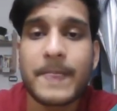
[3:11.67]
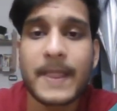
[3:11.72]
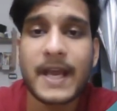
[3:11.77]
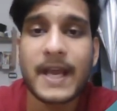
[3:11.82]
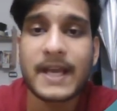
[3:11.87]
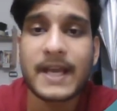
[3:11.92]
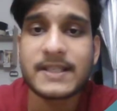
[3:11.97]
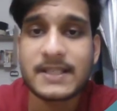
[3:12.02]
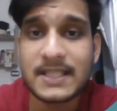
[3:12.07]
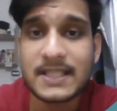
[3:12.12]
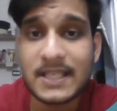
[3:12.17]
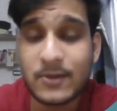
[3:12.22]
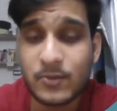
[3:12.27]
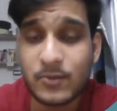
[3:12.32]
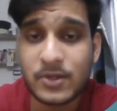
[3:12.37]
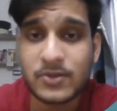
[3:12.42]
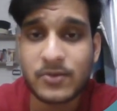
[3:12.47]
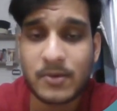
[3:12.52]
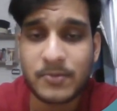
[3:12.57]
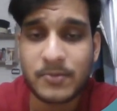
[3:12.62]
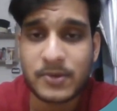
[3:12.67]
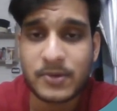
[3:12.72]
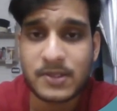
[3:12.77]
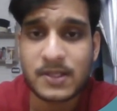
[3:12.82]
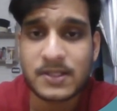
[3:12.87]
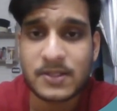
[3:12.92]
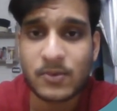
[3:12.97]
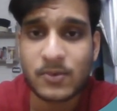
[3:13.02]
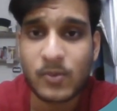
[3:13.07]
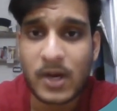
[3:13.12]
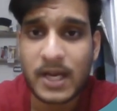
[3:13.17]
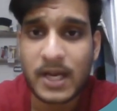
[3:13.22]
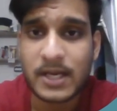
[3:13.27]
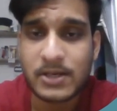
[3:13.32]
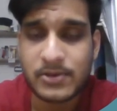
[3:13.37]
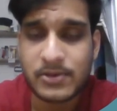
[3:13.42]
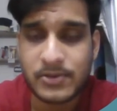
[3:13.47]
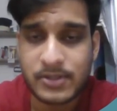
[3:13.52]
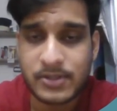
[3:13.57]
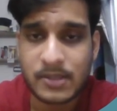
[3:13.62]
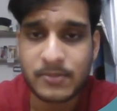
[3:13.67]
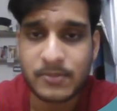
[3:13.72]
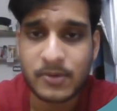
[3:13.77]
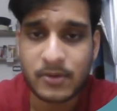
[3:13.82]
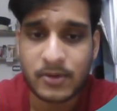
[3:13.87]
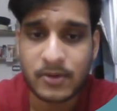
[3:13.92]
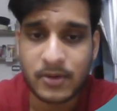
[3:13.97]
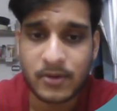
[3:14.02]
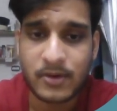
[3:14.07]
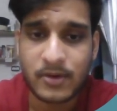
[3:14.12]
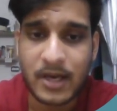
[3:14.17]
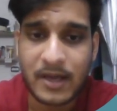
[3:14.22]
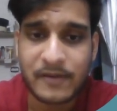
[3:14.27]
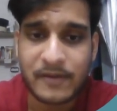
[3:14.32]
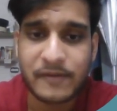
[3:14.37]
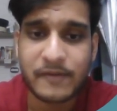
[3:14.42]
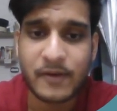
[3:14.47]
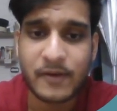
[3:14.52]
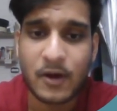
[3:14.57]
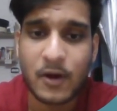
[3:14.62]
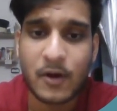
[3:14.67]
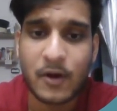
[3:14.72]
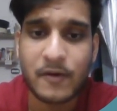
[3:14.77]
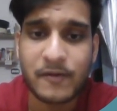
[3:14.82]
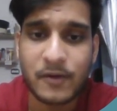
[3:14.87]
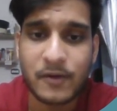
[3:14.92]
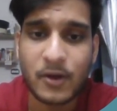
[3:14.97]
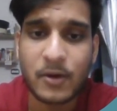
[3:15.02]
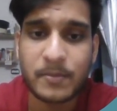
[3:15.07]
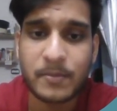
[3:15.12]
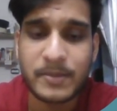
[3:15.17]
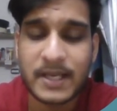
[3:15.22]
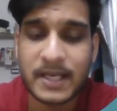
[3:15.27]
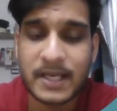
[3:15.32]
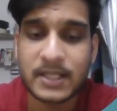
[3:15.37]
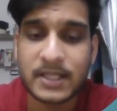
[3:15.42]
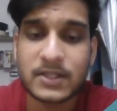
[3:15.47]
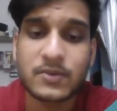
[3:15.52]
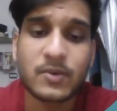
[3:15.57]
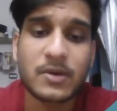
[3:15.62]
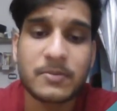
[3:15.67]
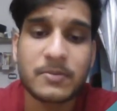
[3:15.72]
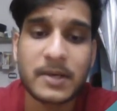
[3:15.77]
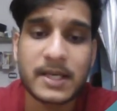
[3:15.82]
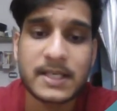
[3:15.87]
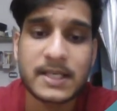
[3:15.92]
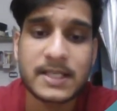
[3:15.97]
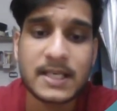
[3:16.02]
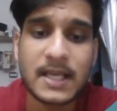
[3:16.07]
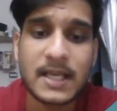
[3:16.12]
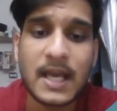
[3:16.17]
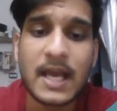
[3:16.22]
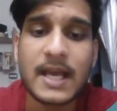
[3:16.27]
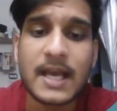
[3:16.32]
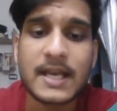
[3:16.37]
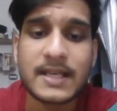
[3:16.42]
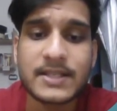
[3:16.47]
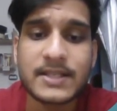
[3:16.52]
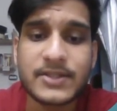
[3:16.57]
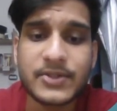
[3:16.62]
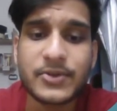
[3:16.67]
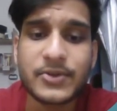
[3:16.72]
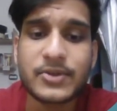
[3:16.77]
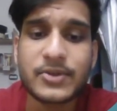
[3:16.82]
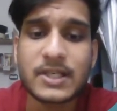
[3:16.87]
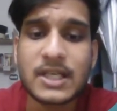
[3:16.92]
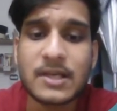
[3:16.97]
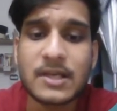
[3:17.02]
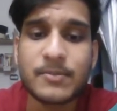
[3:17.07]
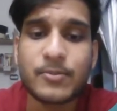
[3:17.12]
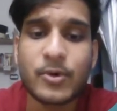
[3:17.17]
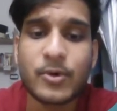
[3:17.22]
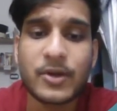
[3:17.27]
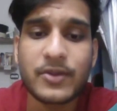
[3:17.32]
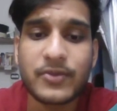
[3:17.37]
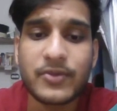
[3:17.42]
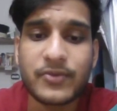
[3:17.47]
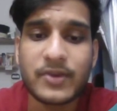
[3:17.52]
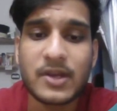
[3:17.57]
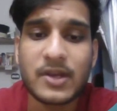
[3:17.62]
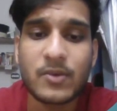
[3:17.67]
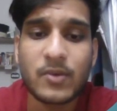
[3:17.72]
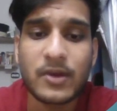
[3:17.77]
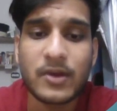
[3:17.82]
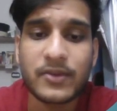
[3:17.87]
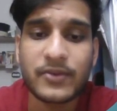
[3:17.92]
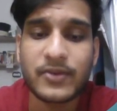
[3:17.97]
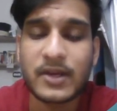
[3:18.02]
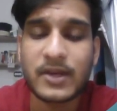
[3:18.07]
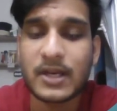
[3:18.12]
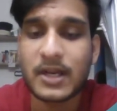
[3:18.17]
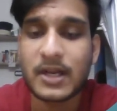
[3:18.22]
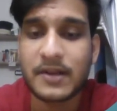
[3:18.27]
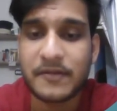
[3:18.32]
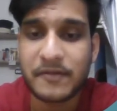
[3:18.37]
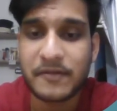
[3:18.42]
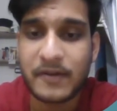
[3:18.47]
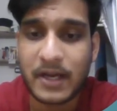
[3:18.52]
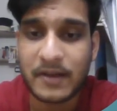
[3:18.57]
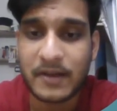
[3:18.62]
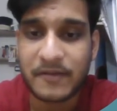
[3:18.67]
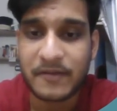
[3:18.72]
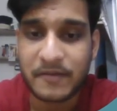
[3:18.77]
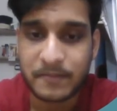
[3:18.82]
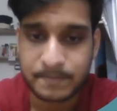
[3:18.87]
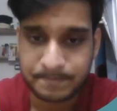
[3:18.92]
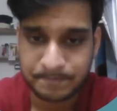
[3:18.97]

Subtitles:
And c, which represents the y-intercept on the graph of ln p against 1 by t, is 13.31395.